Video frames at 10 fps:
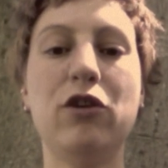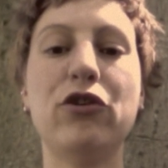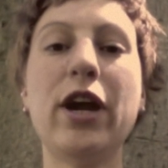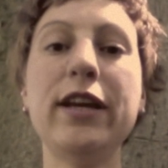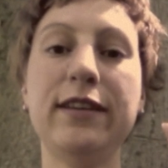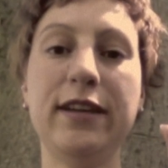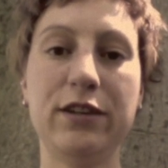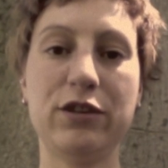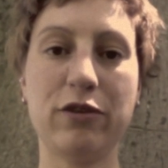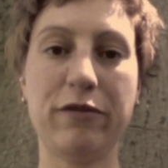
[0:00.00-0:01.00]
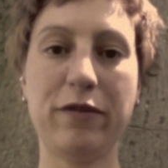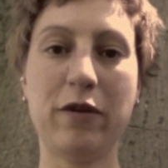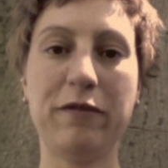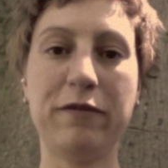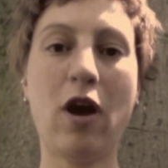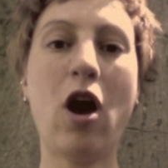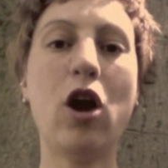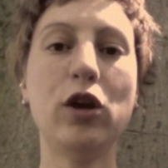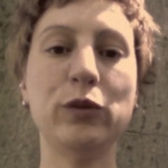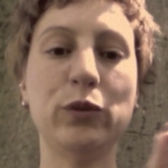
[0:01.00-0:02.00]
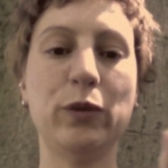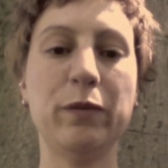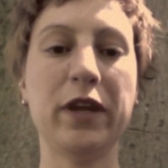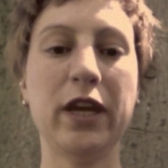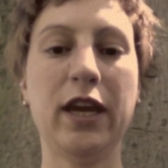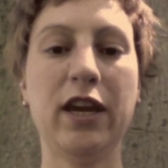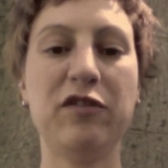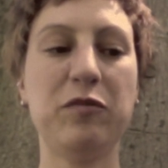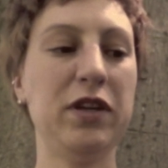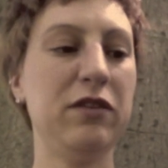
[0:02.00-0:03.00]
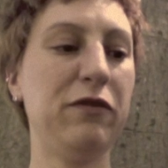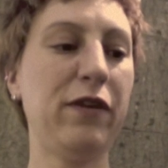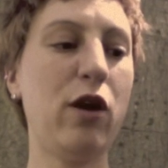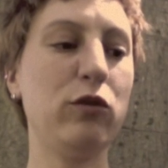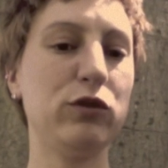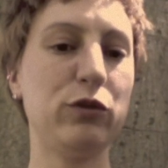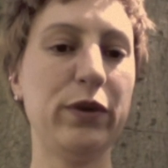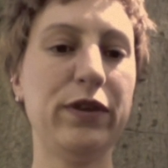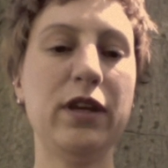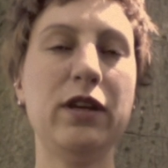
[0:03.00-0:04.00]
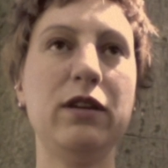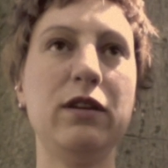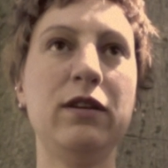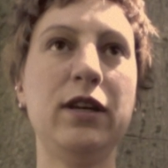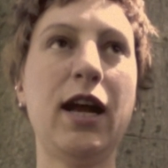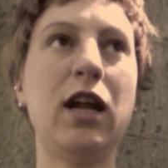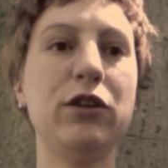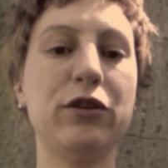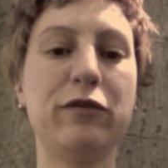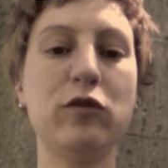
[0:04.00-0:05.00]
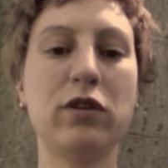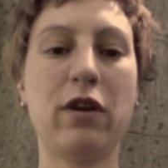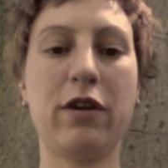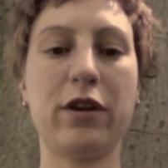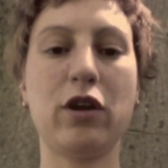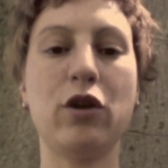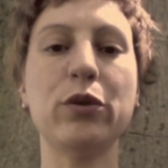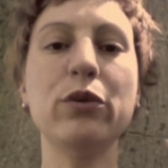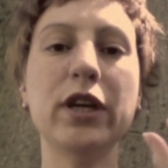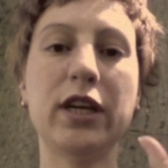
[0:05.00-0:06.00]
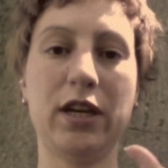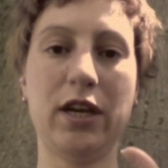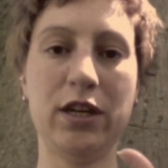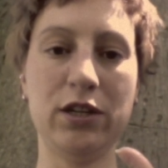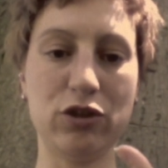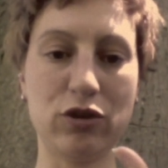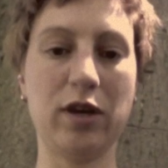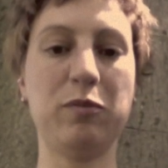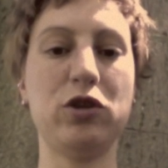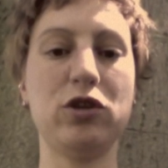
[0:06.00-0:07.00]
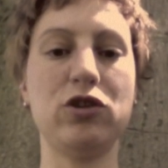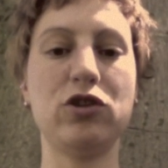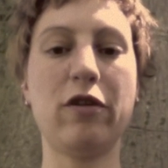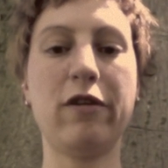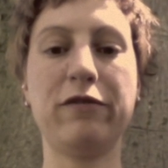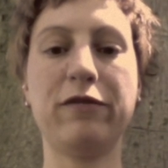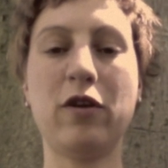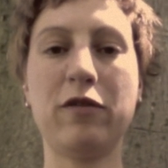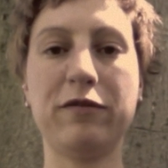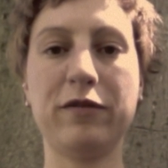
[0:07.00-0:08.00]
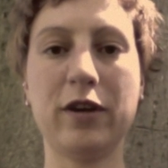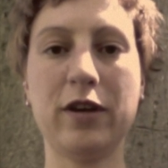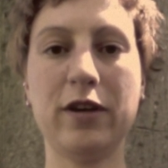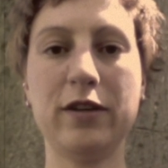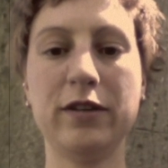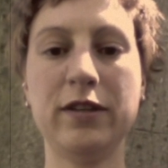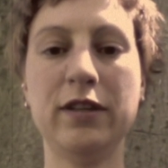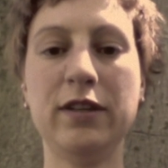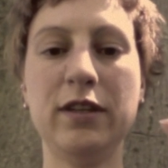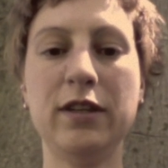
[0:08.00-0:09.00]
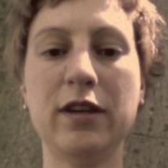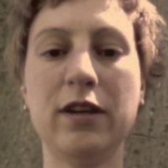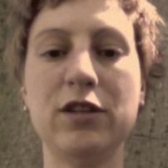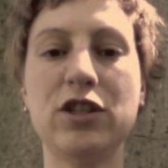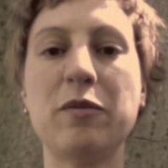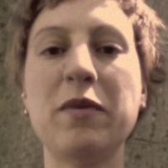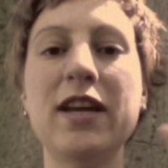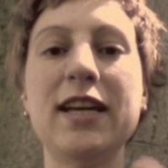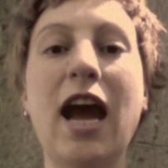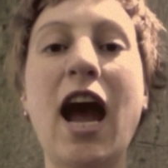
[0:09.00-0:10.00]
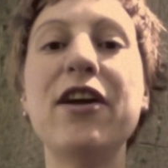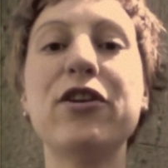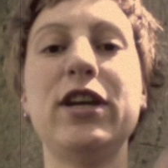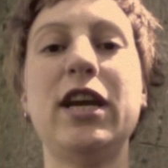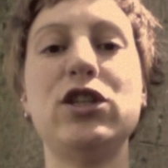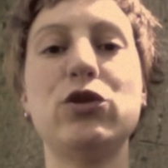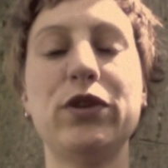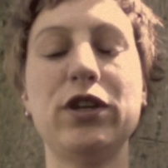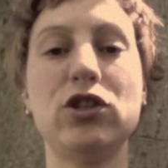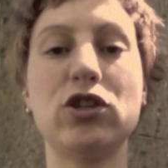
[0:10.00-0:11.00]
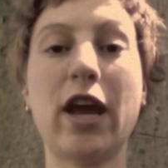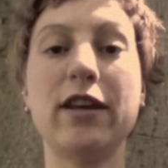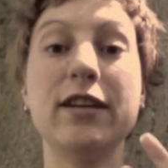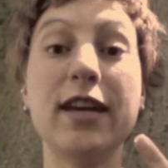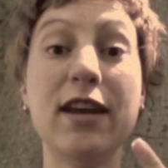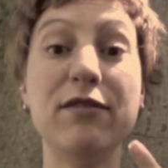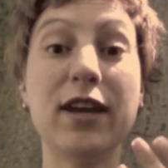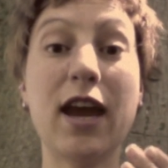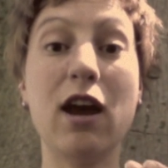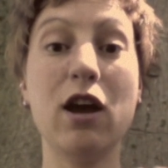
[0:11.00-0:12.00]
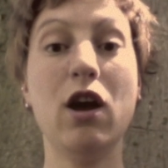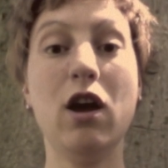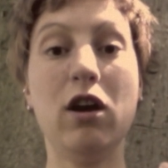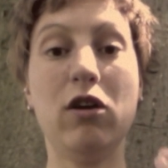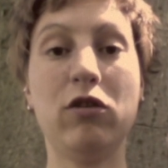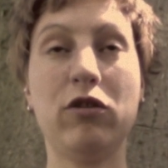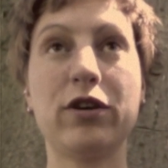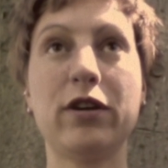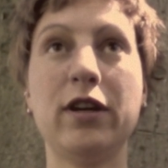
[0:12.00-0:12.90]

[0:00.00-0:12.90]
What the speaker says: Writings of ALU have been found within the Elder Futhark runic inscriptions of the Germanic Iron Age within Scandinavia, or